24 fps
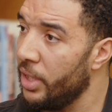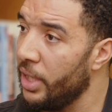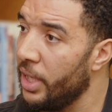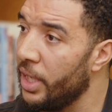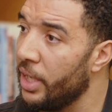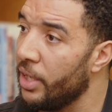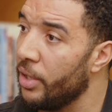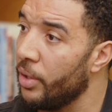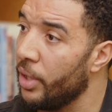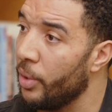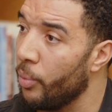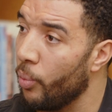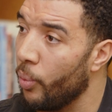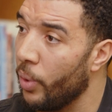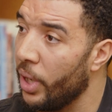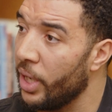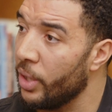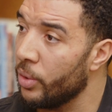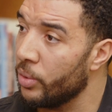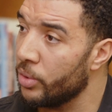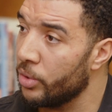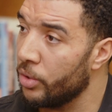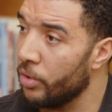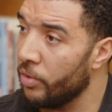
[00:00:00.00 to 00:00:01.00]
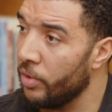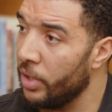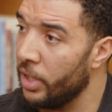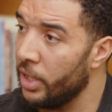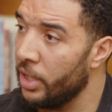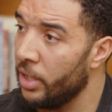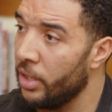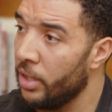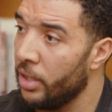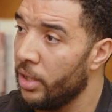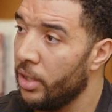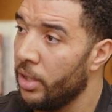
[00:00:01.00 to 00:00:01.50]
in Wales
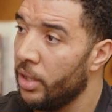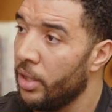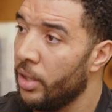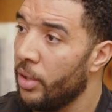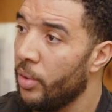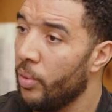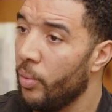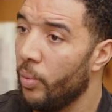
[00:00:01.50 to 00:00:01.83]
currently.